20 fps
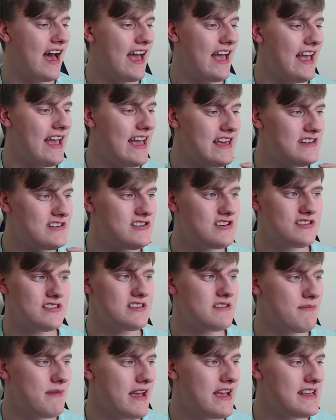It's
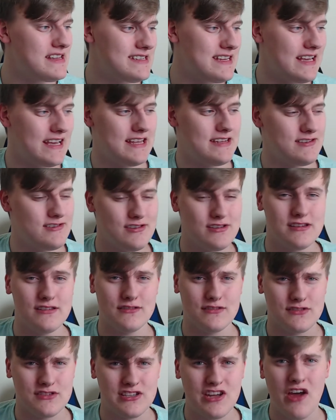just amazing. It just
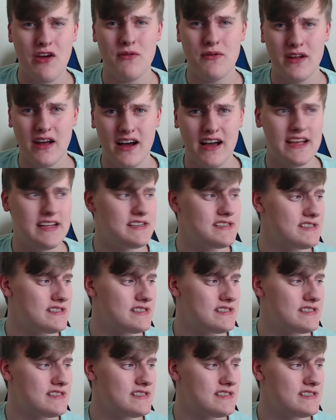looks so nice.